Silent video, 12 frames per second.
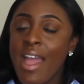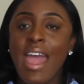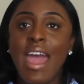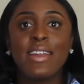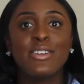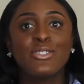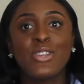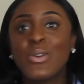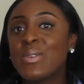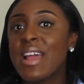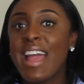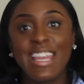And
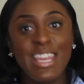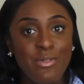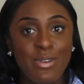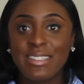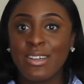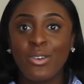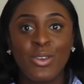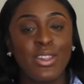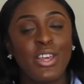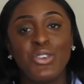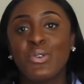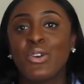don't let anyone tell you
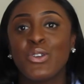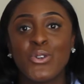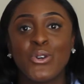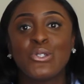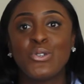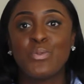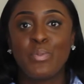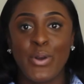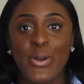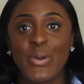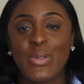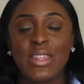that you cannot do
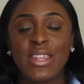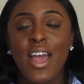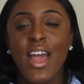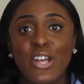both.